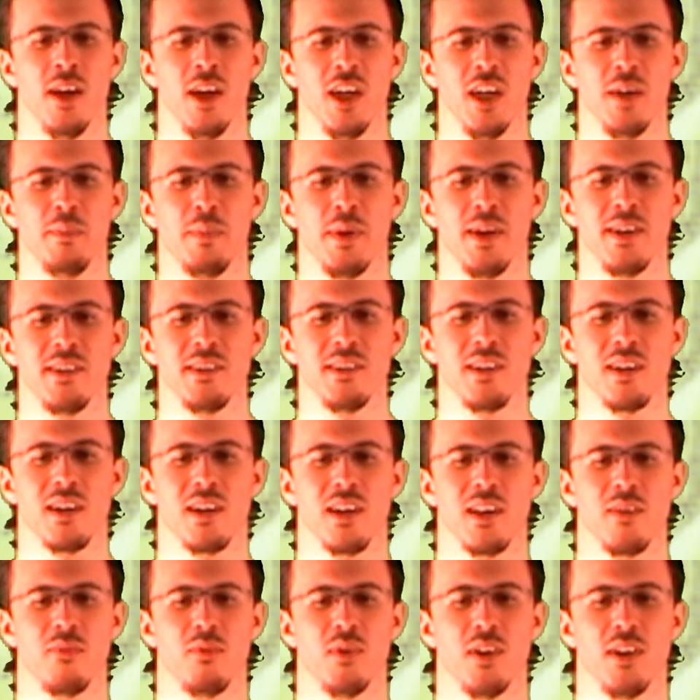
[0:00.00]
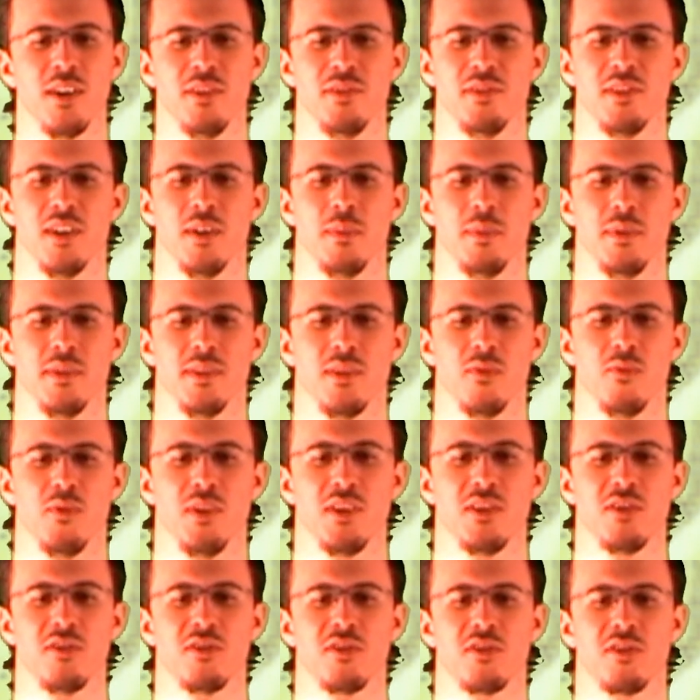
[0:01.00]
It basically winds up as a
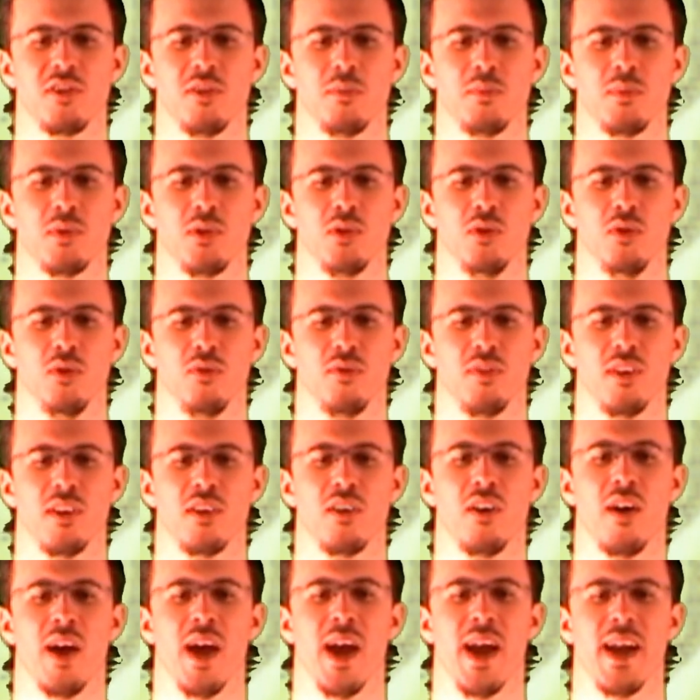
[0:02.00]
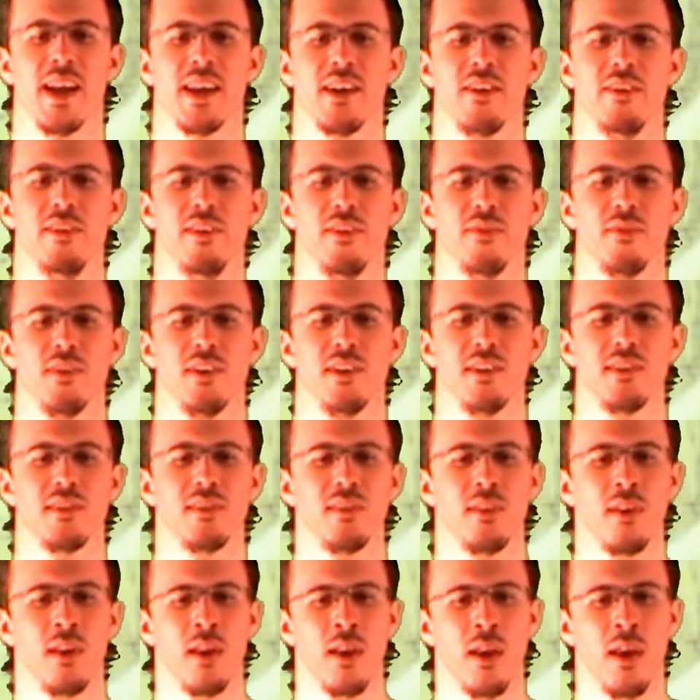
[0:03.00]
whistle-stop tour of the Dot Hack
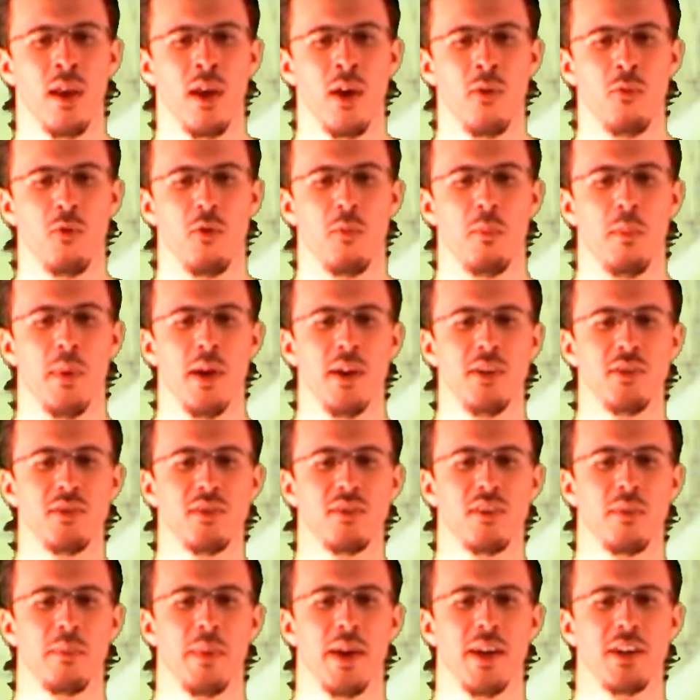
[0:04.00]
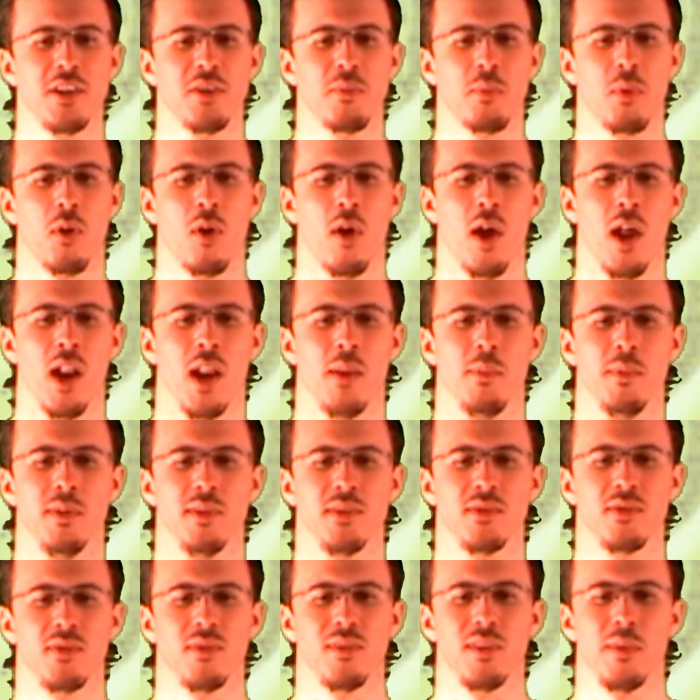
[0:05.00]
universe, with most of the major plot
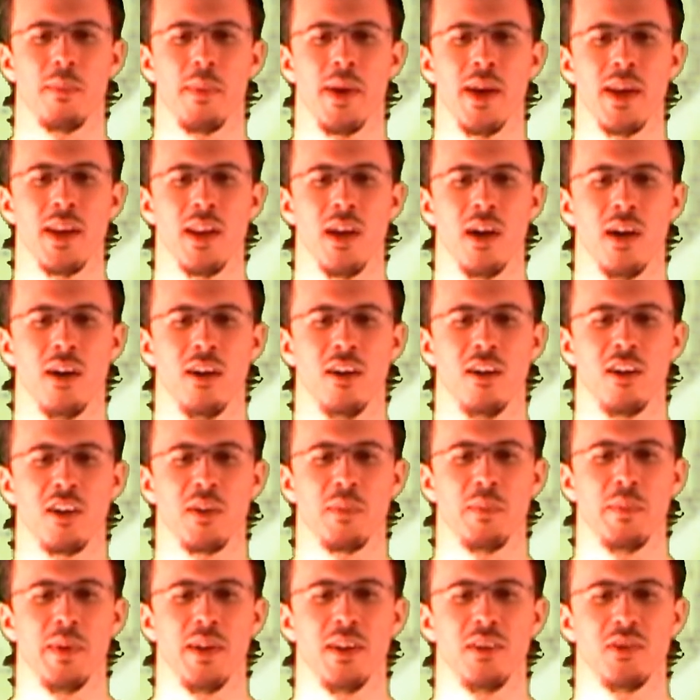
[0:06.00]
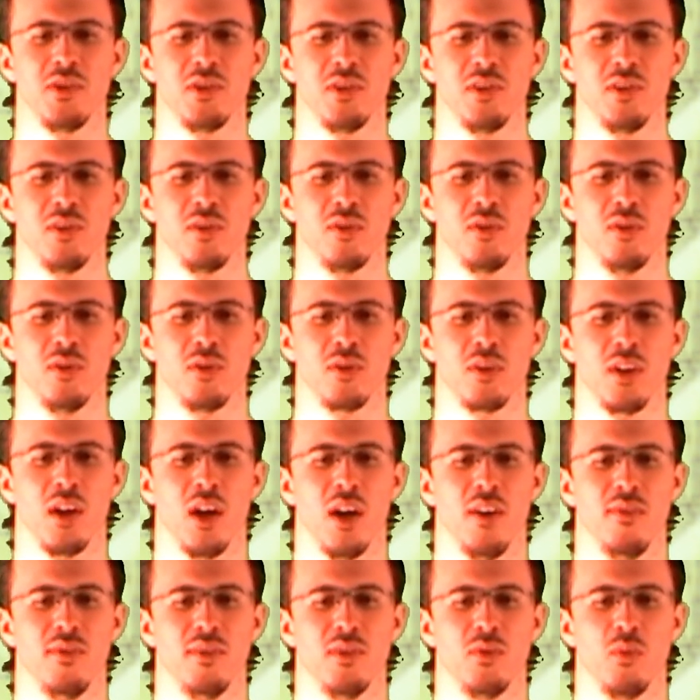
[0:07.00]
elements from the main arc mentioned or
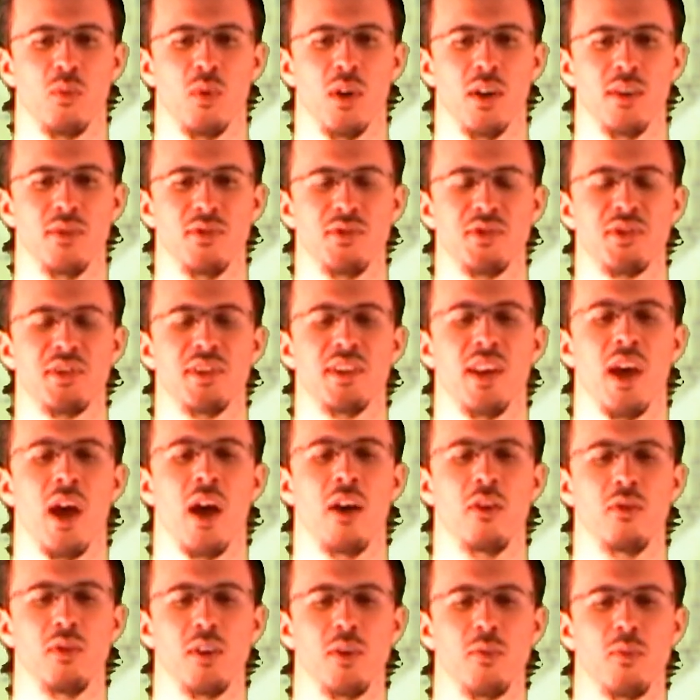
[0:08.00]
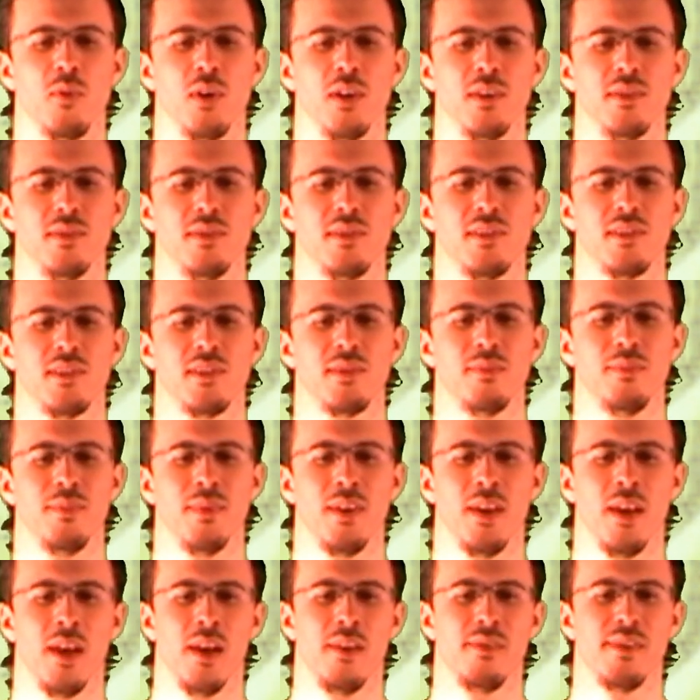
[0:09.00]
covered once and only once.
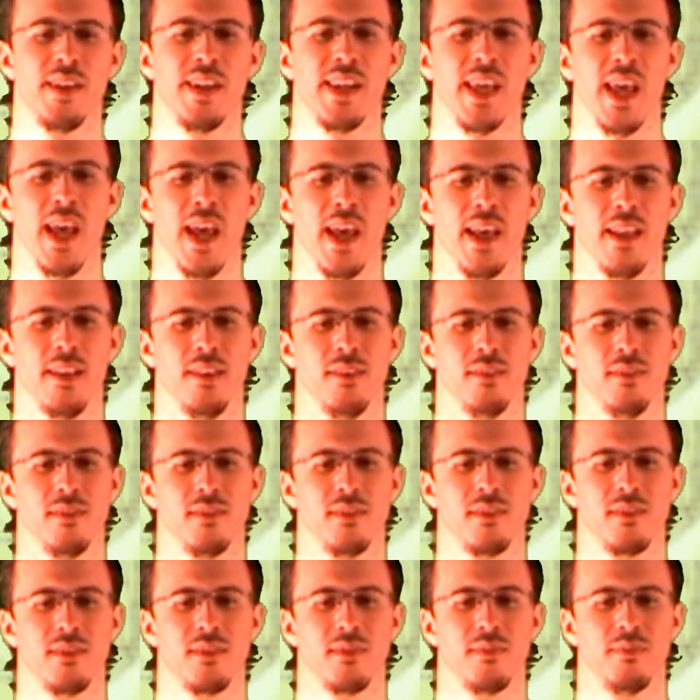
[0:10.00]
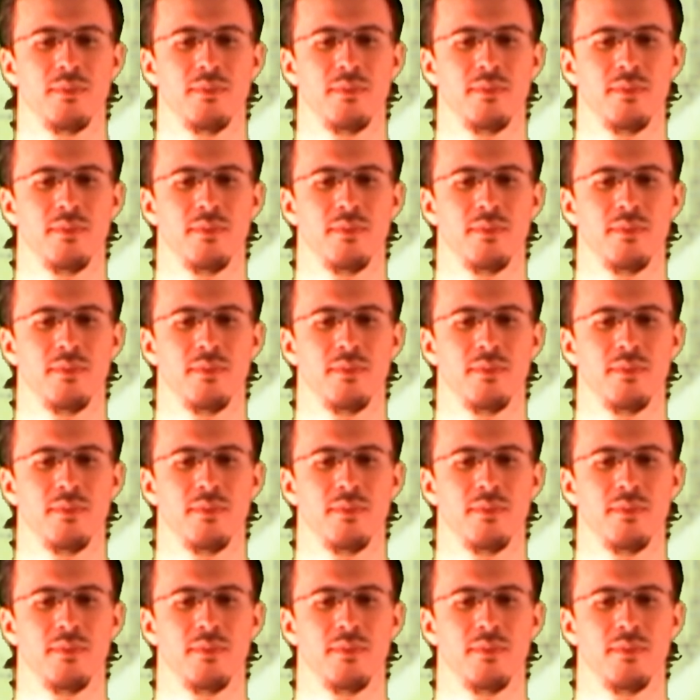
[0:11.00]
Then it ends.